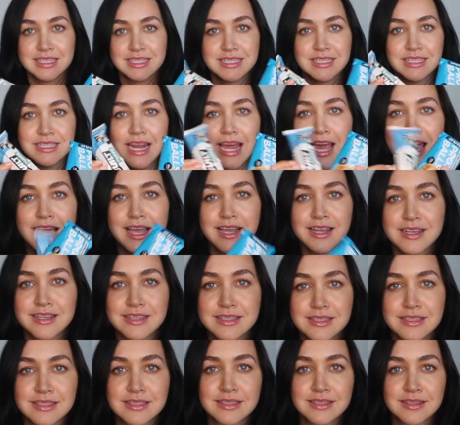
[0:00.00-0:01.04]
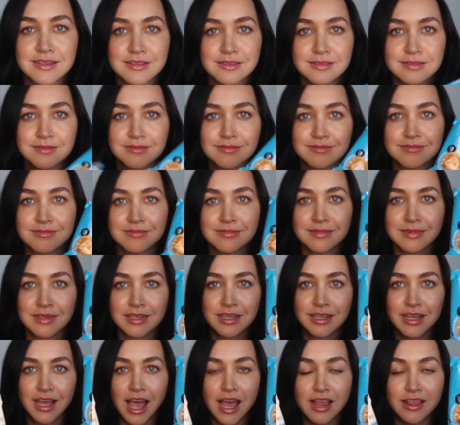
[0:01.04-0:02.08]
Snacks.
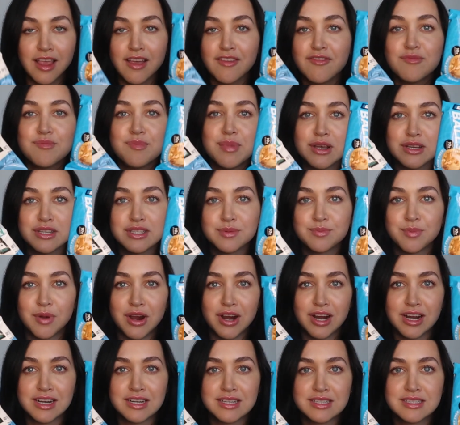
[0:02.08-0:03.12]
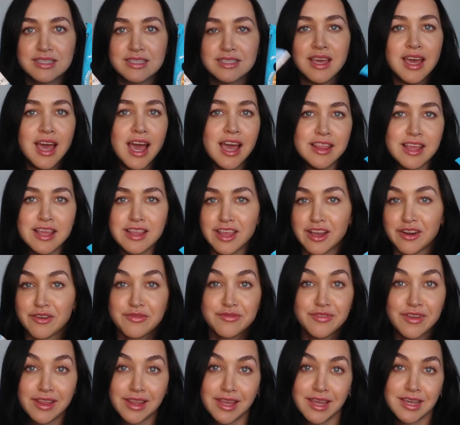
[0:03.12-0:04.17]
I love Built bars. I think they're
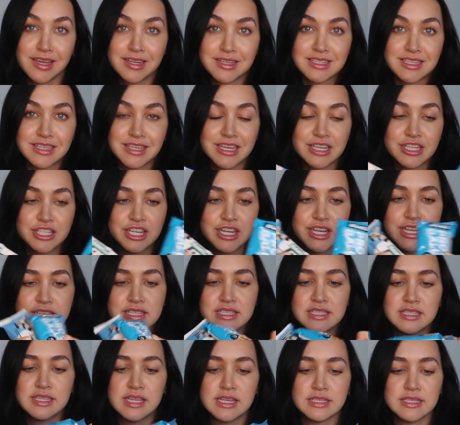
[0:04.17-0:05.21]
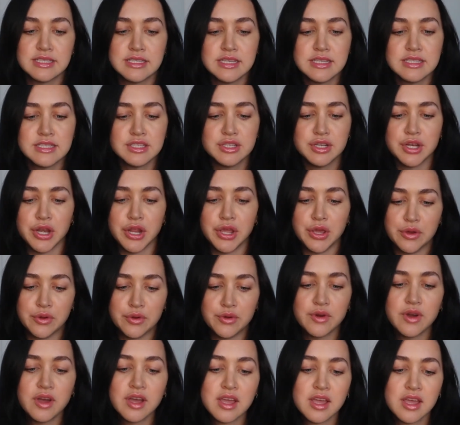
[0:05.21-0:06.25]
filling and delicious. This is
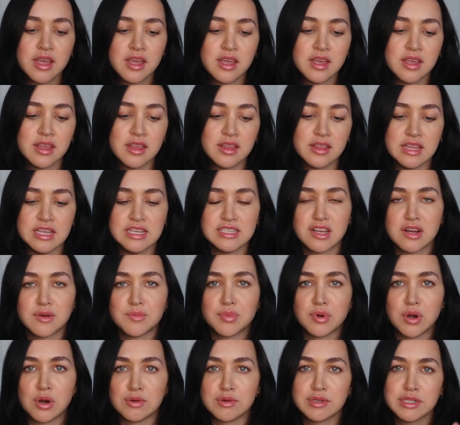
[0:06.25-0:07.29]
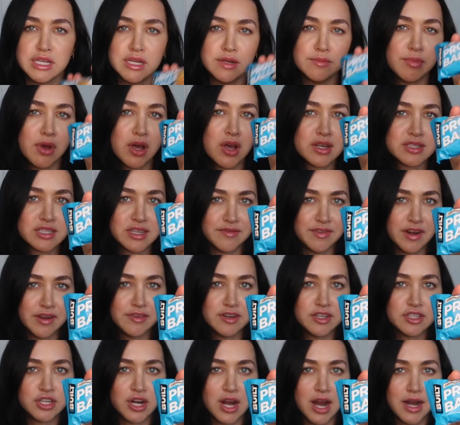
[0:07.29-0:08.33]
new. These are protein balls. I've
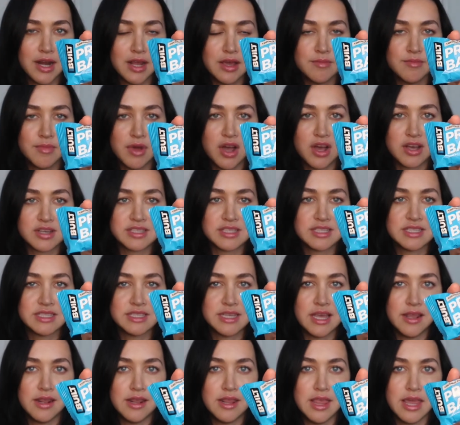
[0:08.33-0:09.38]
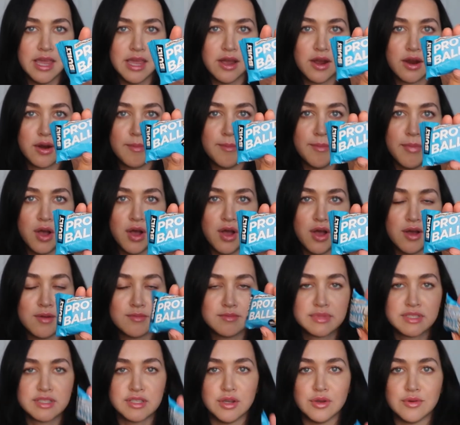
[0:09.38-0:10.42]
never tried them, but Austin said they are bomb.
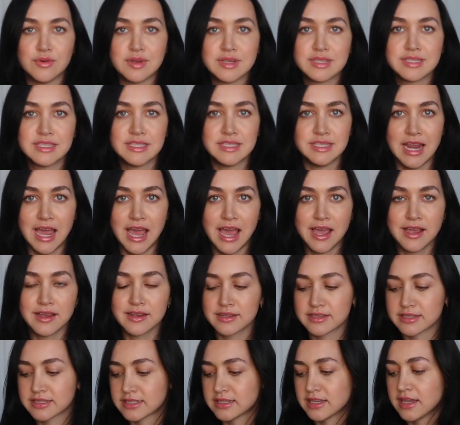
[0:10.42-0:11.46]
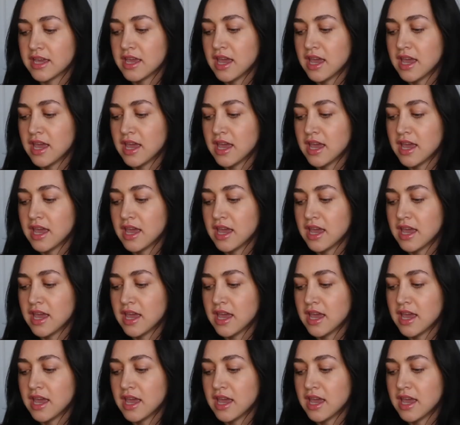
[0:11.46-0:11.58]
So snacks.